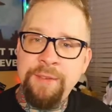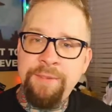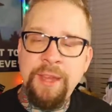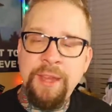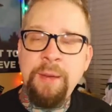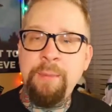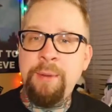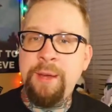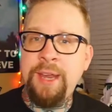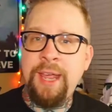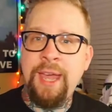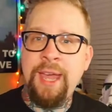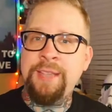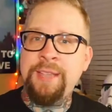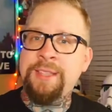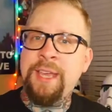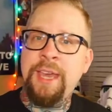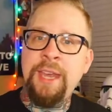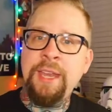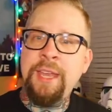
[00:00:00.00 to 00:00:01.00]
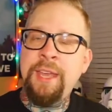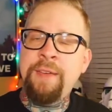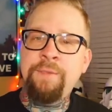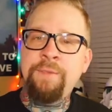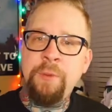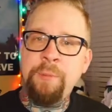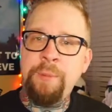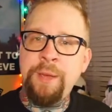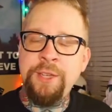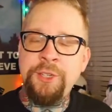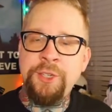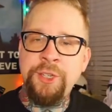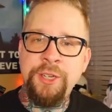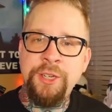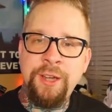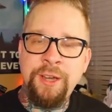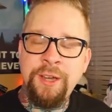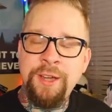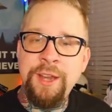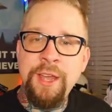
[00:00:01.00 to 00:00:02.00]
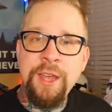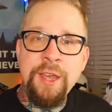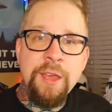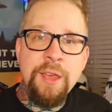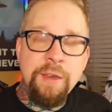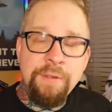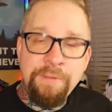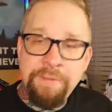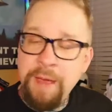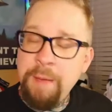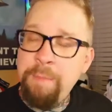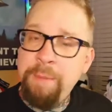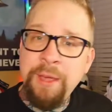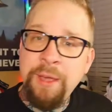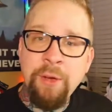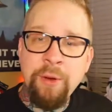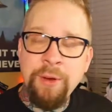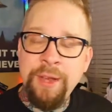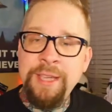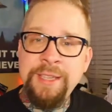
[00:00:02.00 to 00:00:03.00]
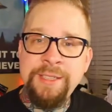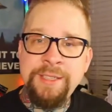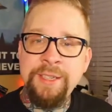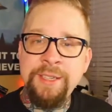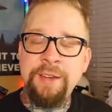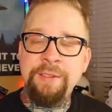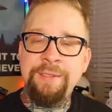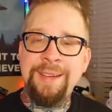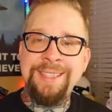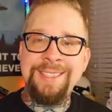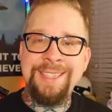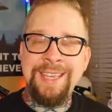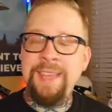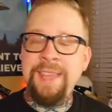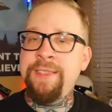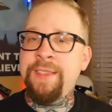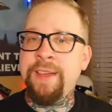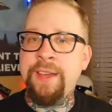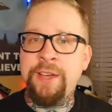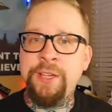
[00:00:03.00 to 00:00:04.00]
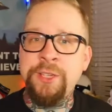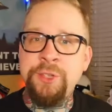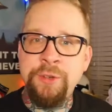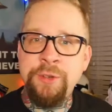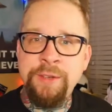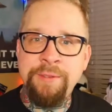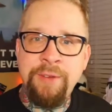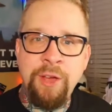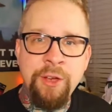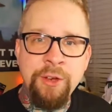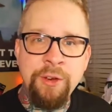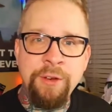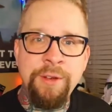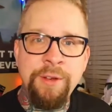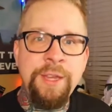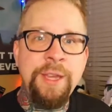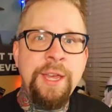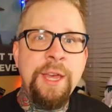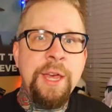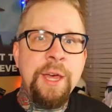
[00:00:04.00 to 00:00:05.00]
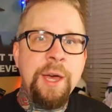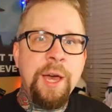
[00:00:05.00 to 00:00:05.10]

If anybody has any information on vaping or e-cigarettes in the country of Hungary,